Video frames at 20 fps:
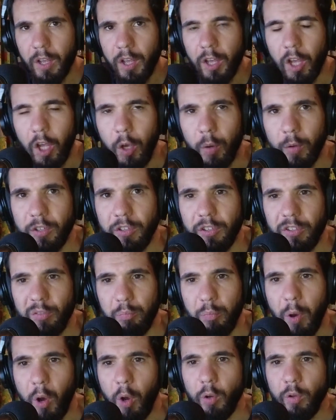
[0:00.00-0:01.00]
who are
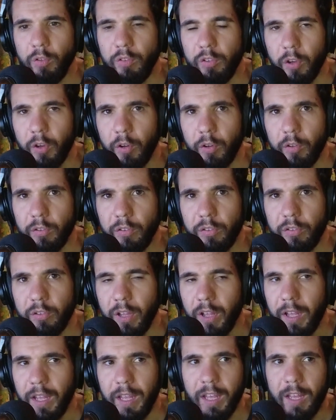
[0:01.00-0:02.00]
just bozos
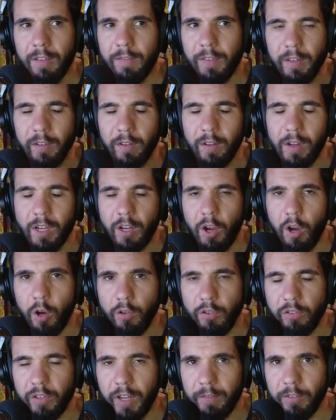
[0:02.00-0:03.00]
that
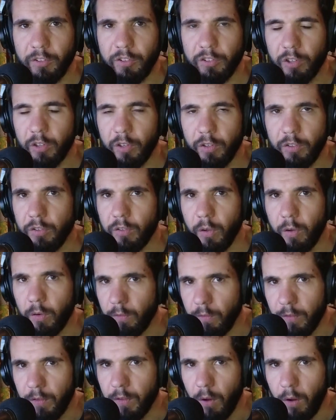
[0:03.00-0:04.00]
host other shows on
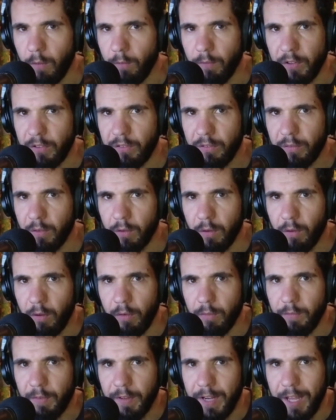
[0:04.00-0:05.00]

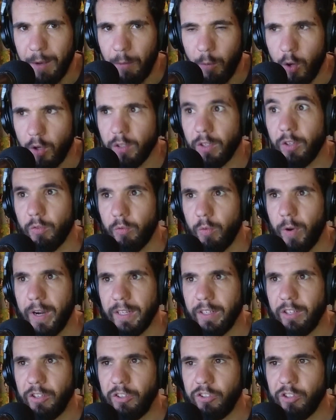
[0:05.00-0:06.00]
the network
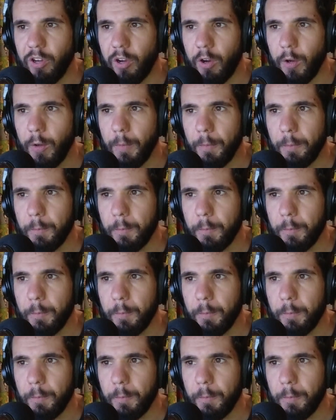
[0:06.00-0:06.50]
running the show.